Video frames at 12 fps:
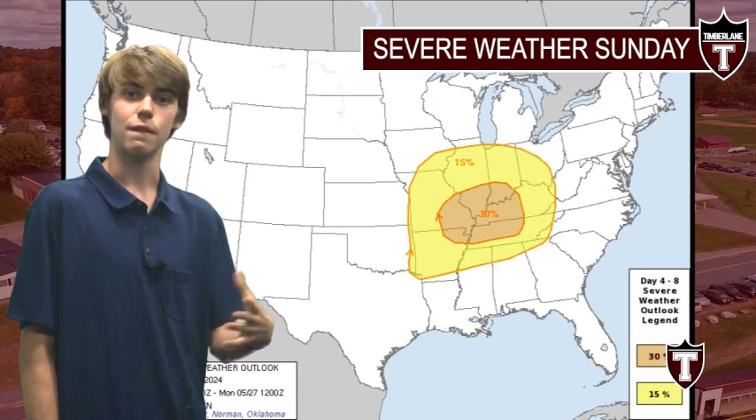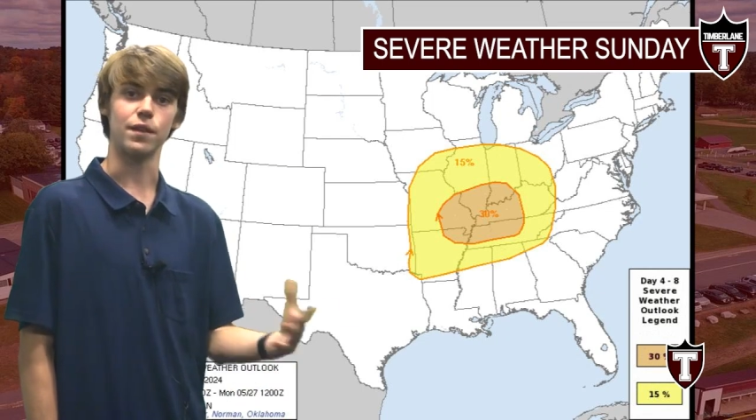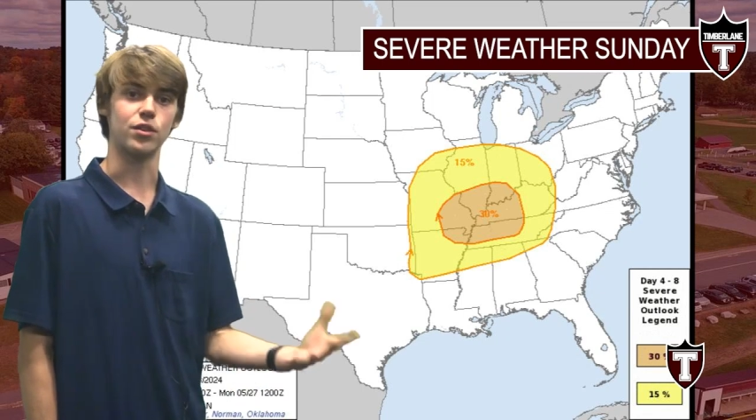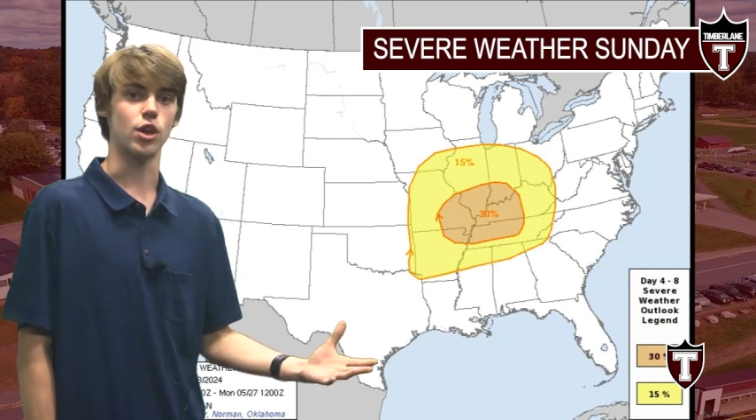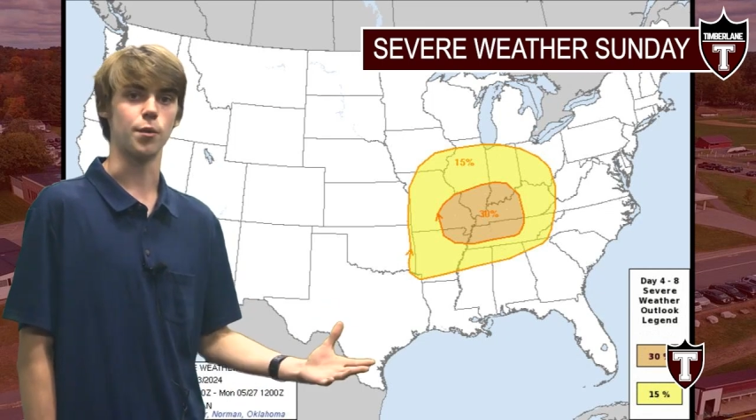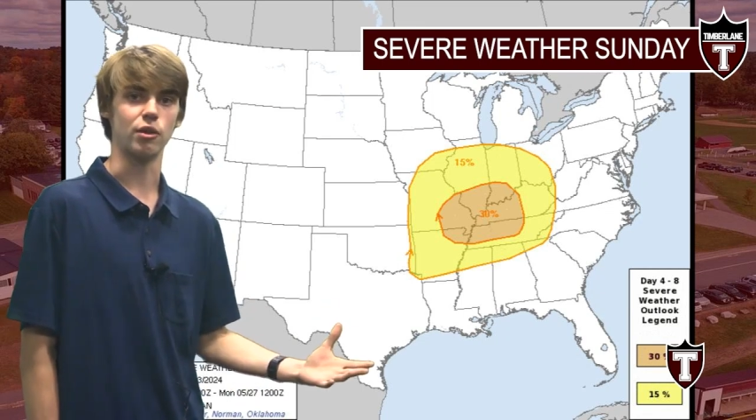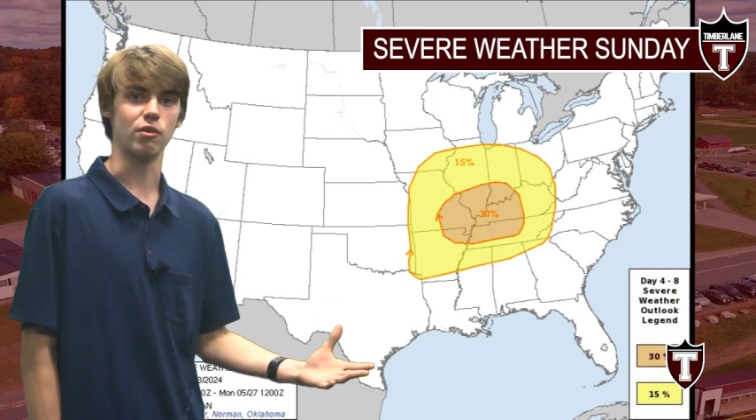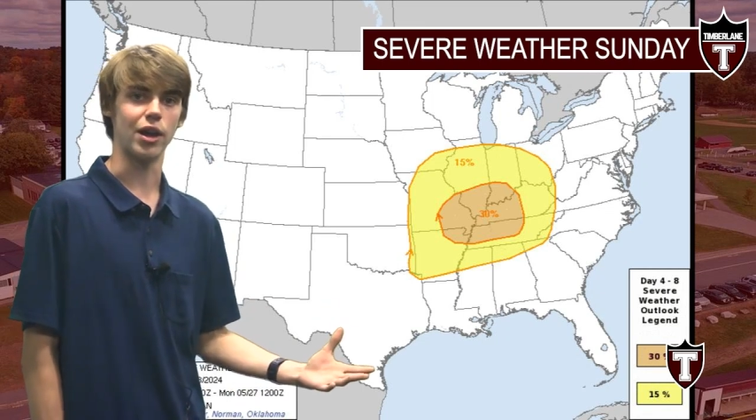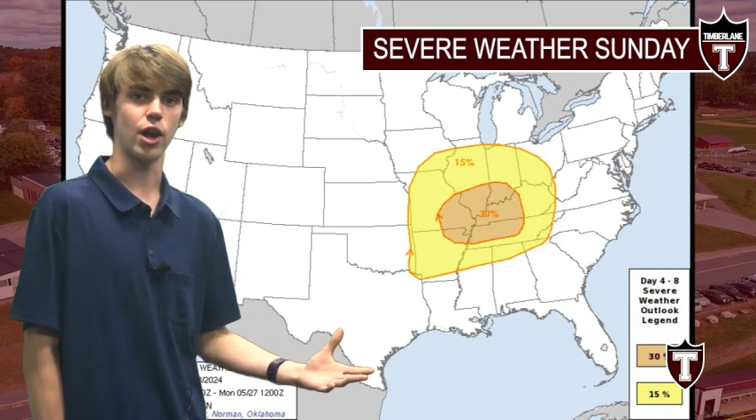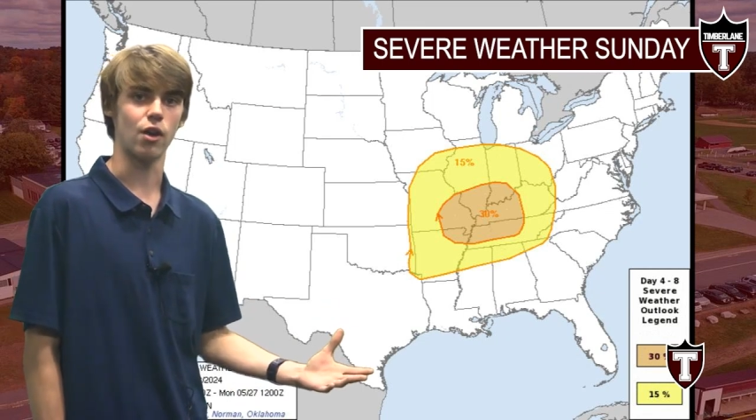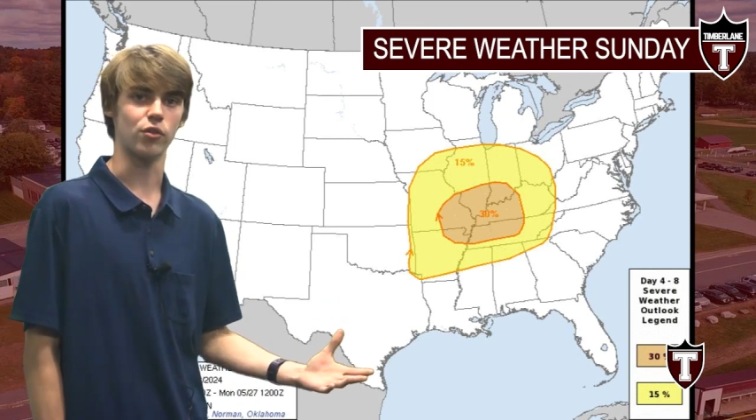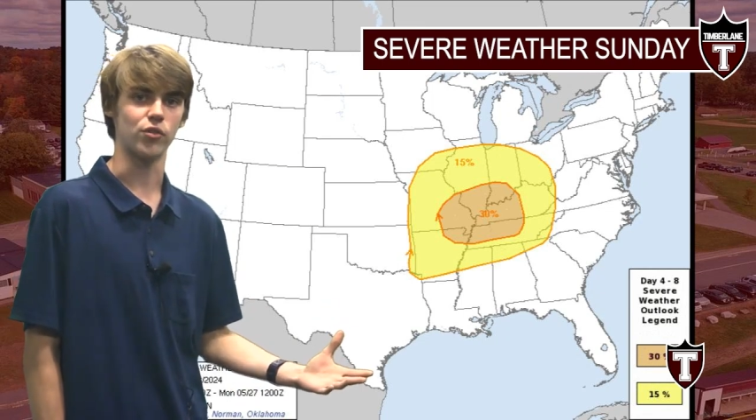This coming
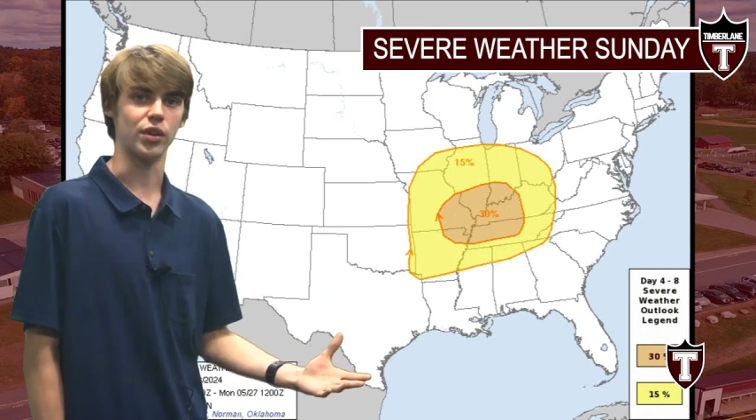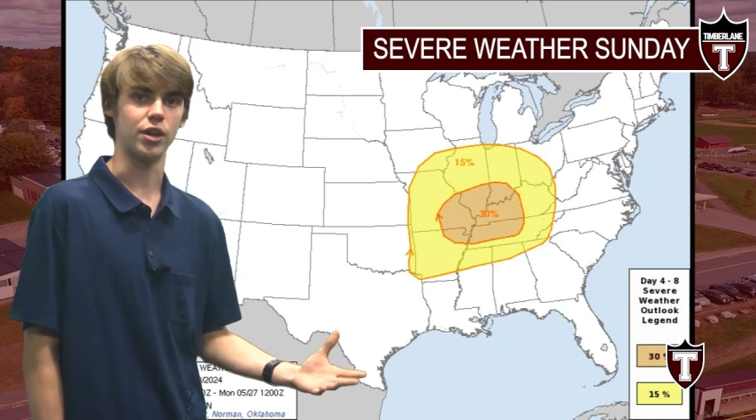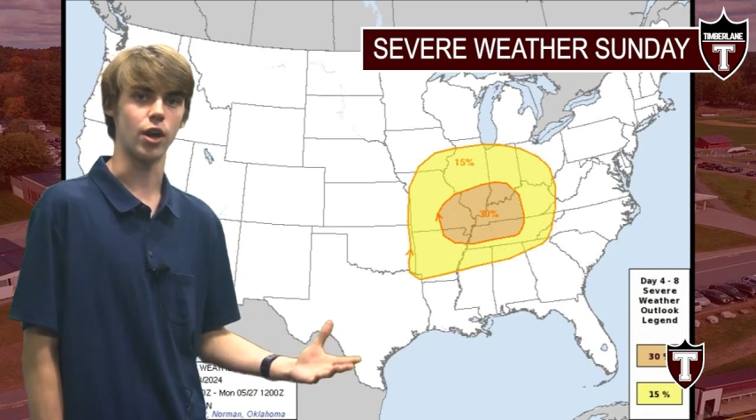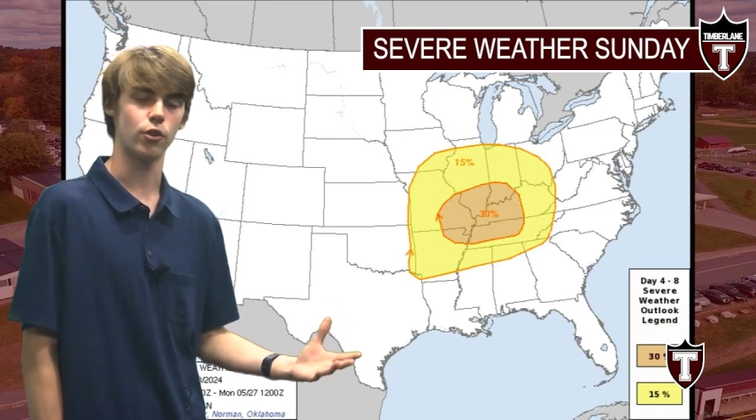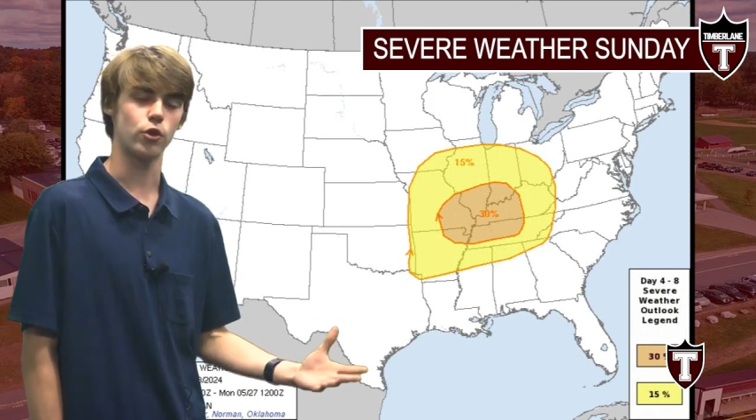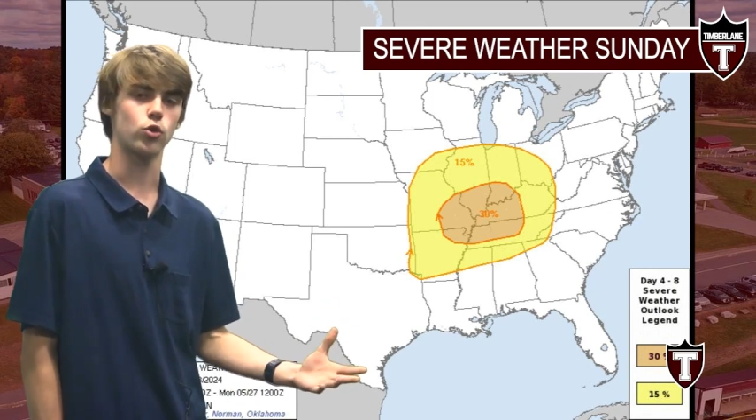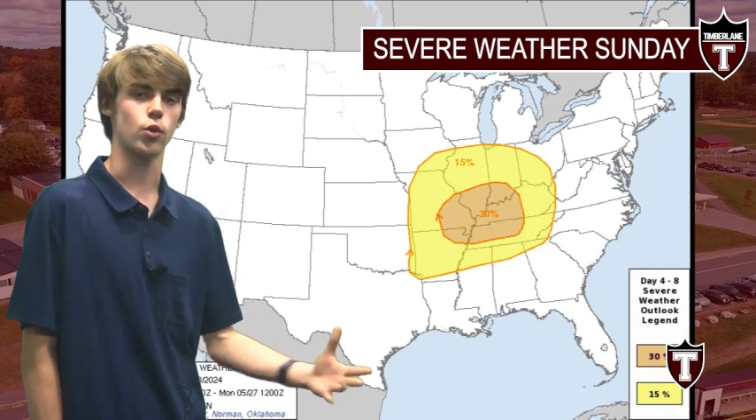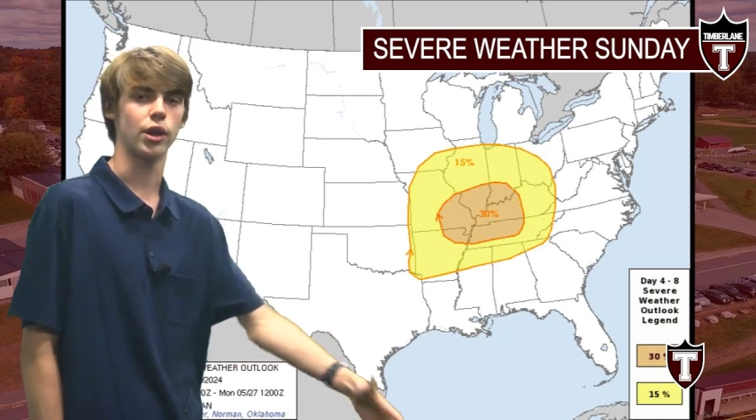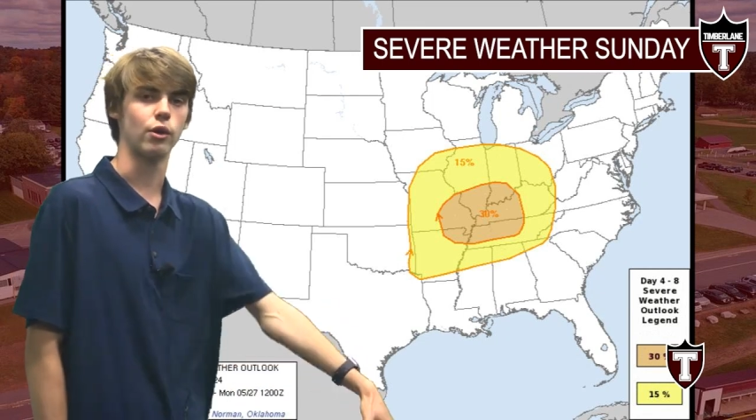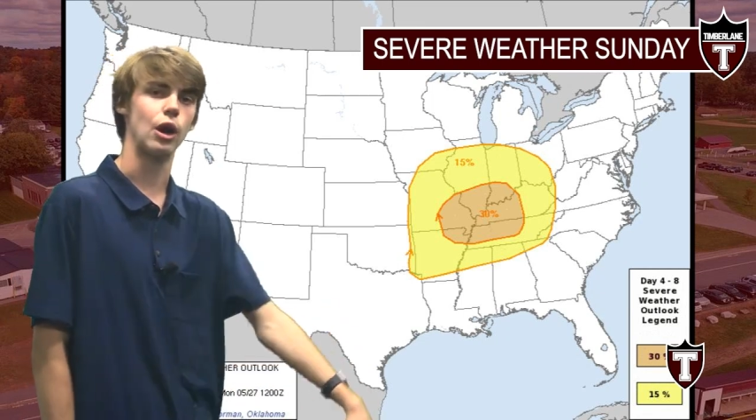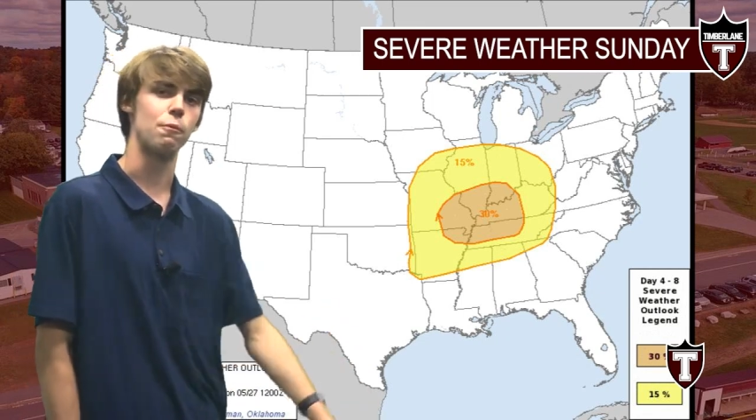right off of another tornado